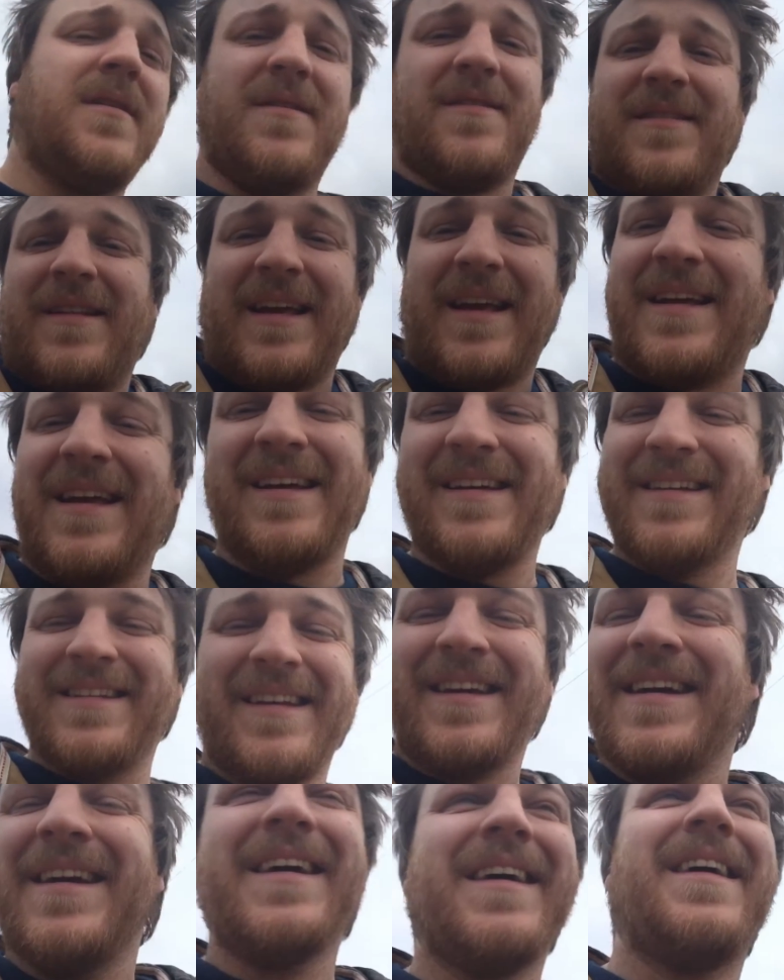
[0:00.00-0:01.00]
Like,
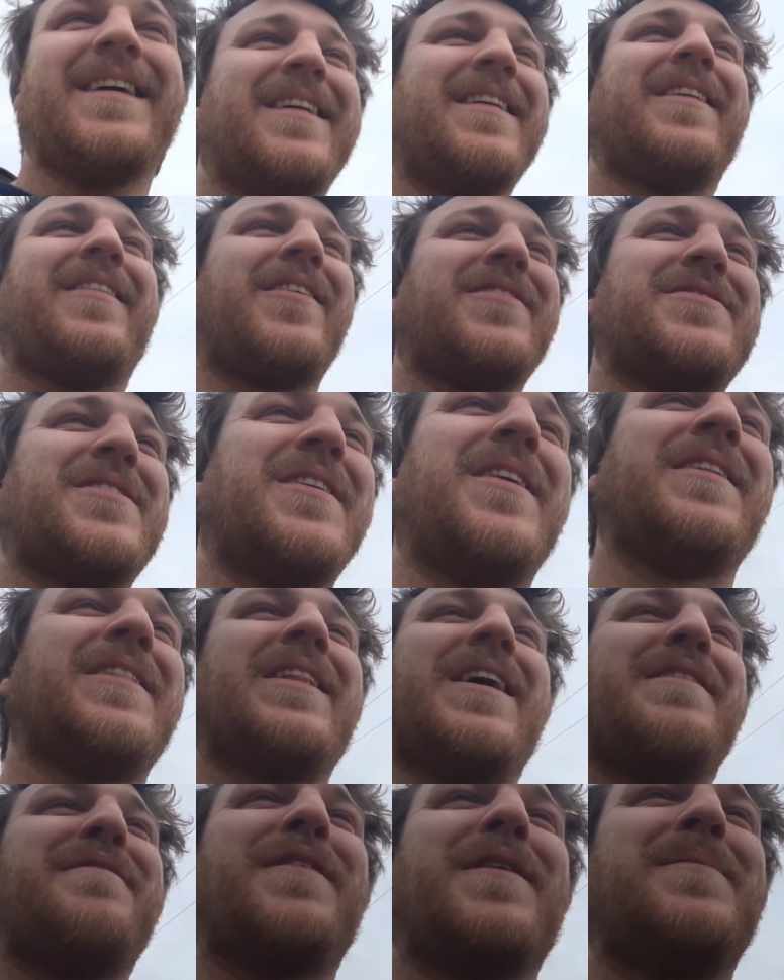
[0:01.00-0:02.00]
there's a
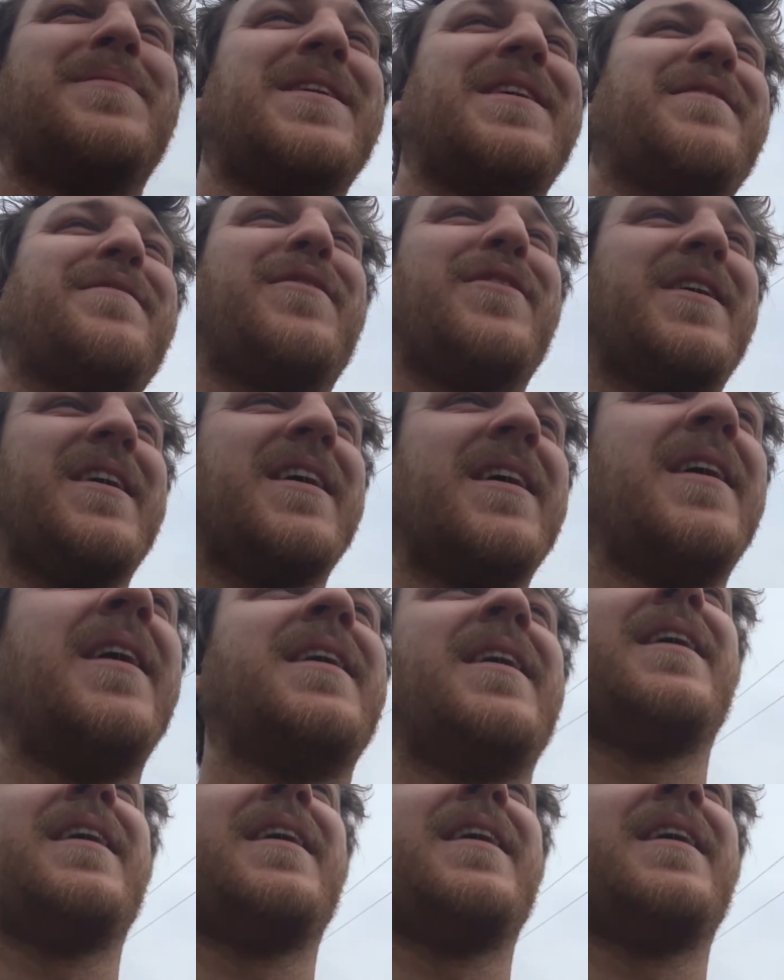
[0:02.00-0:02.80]
life update for you.